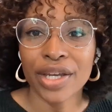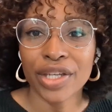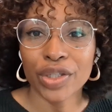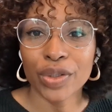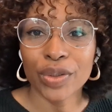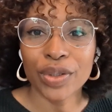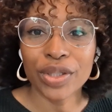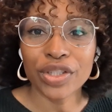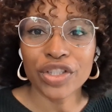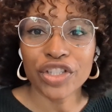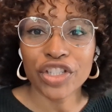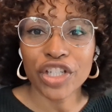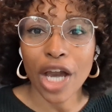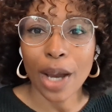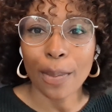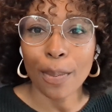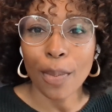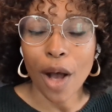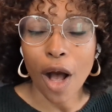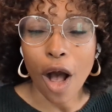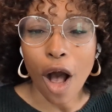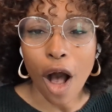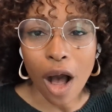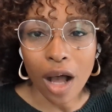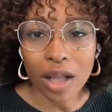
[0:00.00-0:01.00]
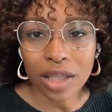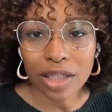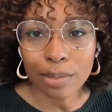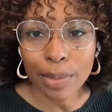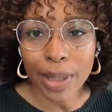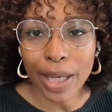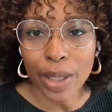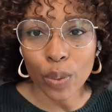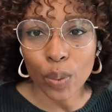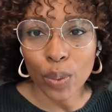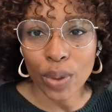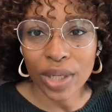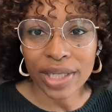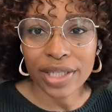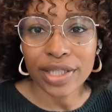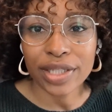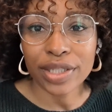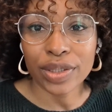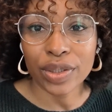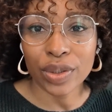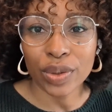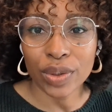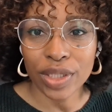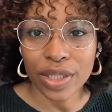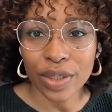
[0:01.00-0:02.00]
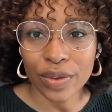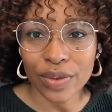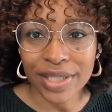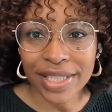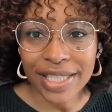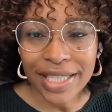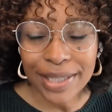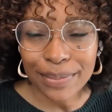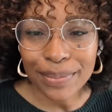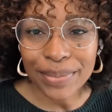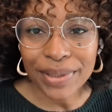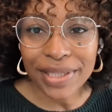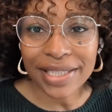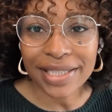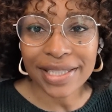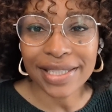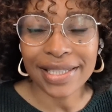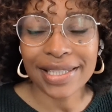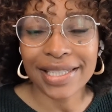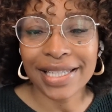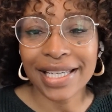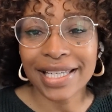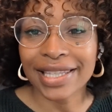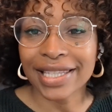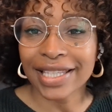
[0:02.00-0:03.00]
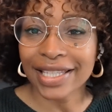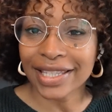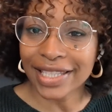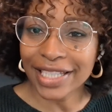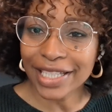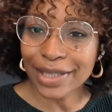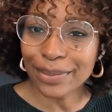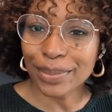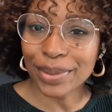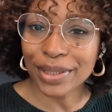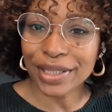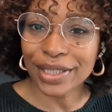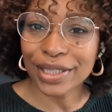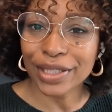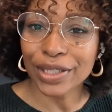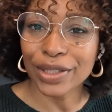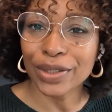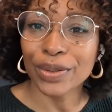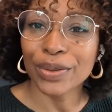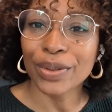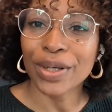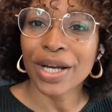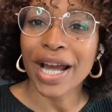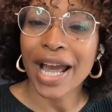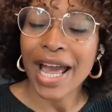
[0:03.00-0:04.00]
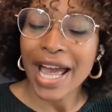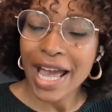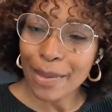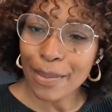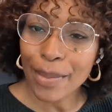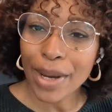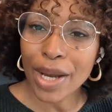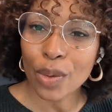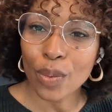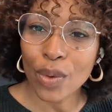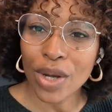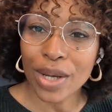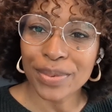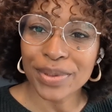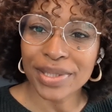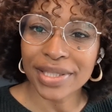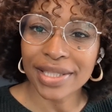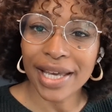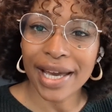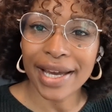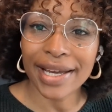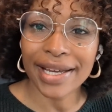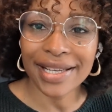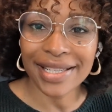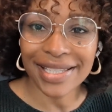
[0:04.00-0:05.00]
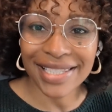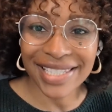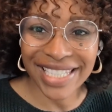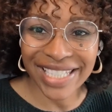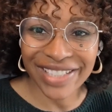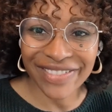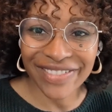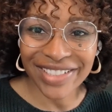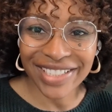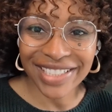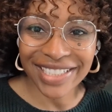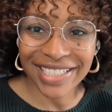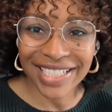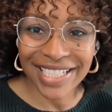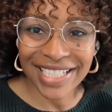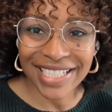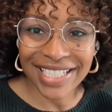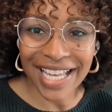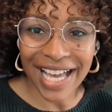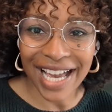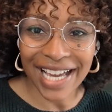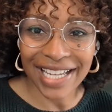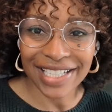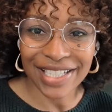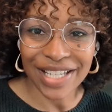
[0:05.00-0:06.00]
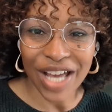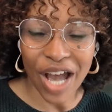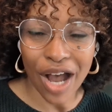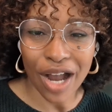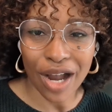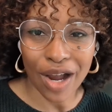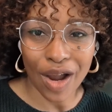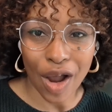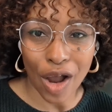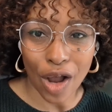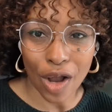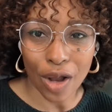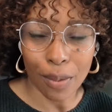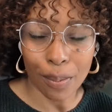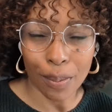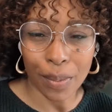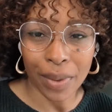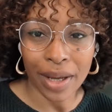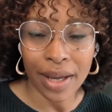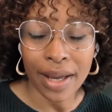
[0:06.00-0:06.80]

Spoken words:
You can shop all of my Wix Studio templates in the link below at my website, CVillaDesign.com.